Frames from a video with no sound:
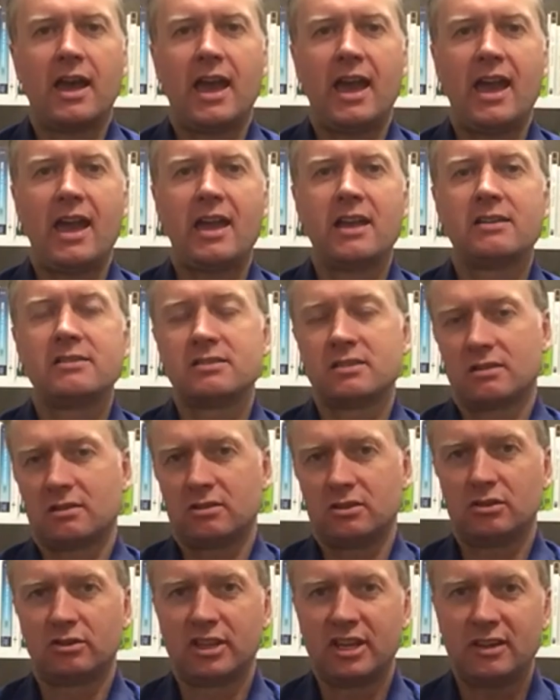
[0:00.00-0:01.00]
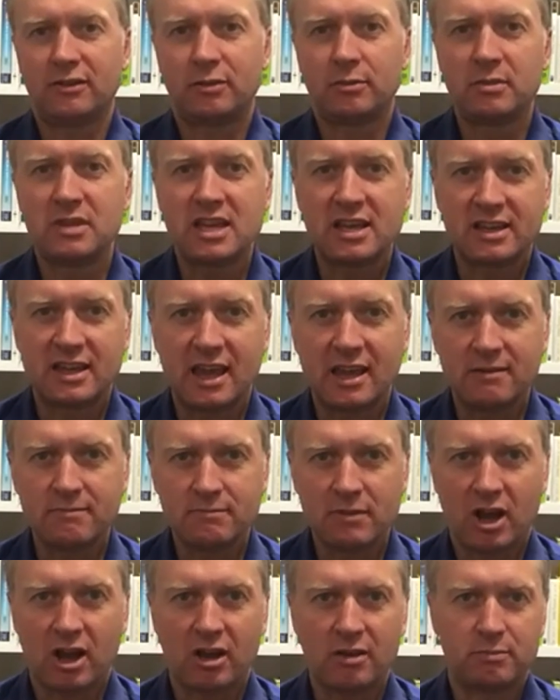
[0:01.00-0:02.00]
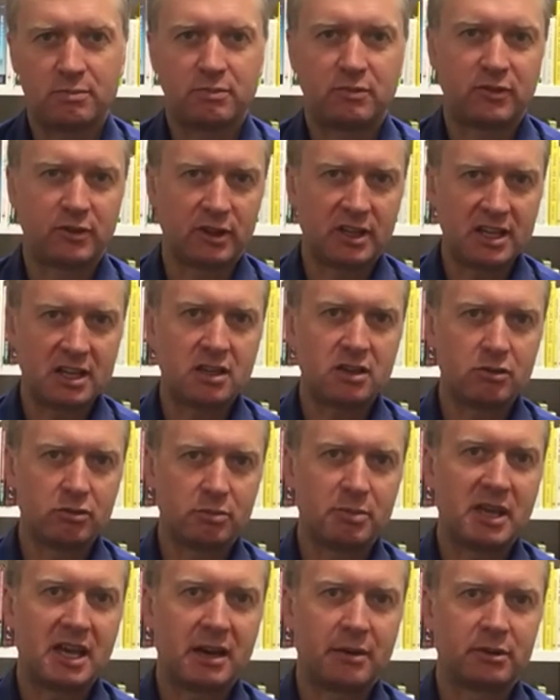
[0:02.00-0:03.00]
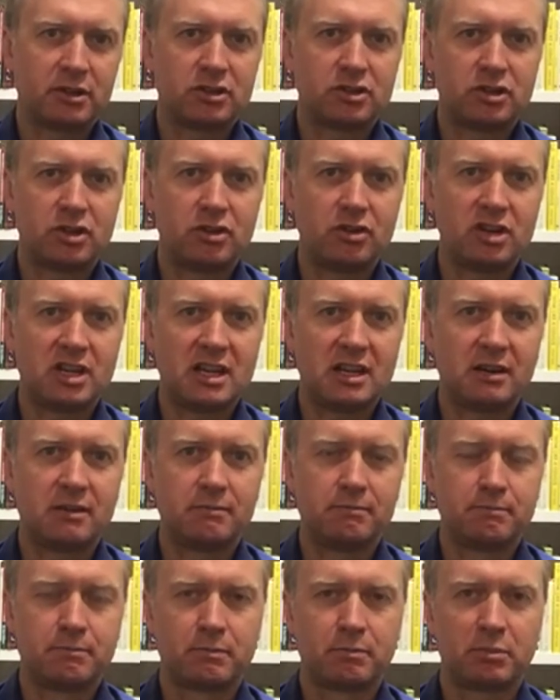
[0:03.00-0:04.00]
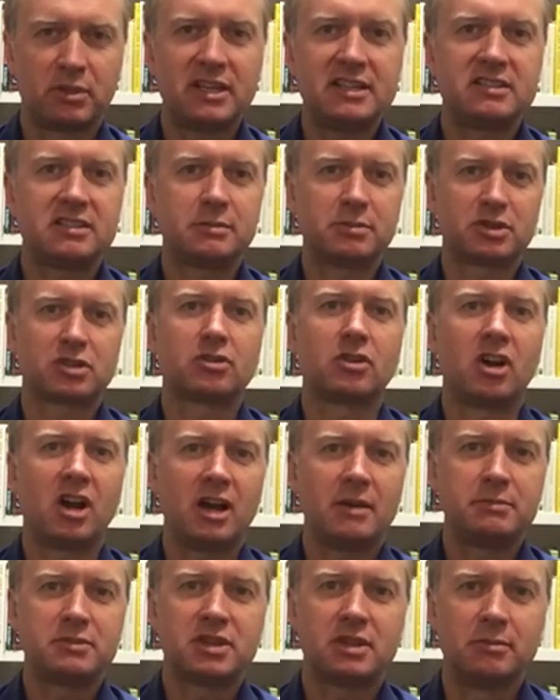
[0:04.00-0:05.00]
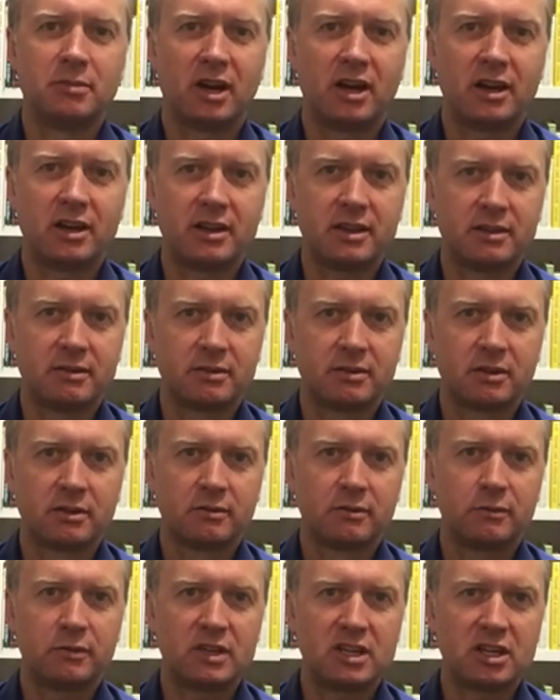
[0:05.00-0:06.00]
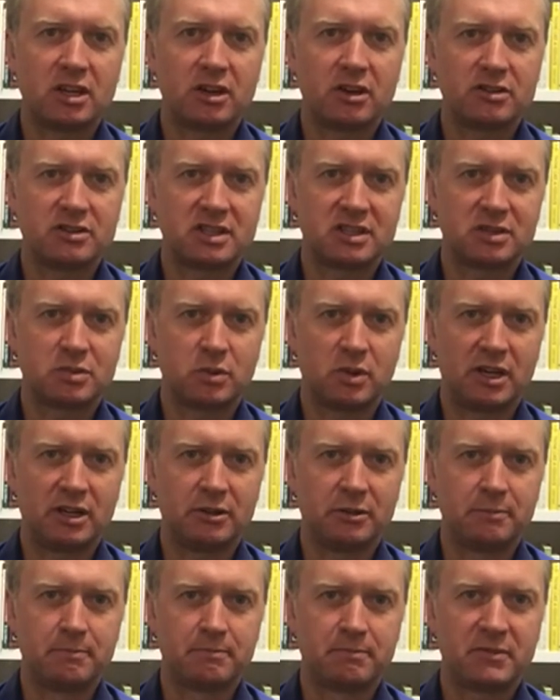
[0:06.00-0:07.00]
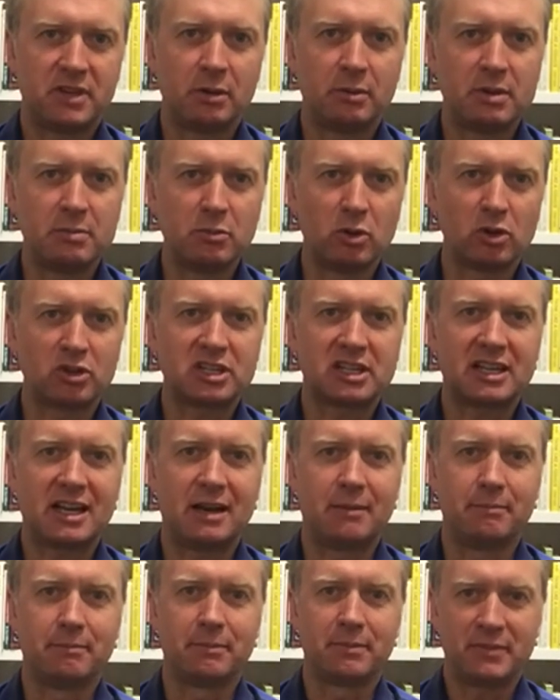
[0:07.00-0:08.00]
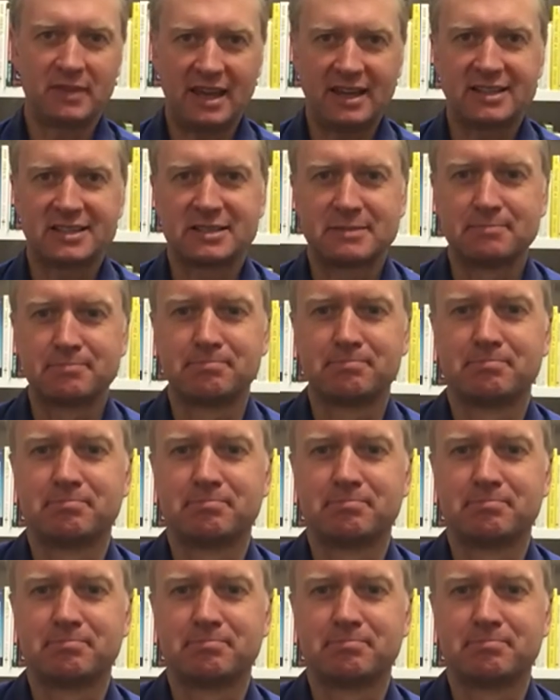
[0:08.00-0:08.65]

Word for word: And you'll hear from me again. Hopefully you'll be able to tune in. Please subscribe to my videos as well. There'll be more to come. Thanks.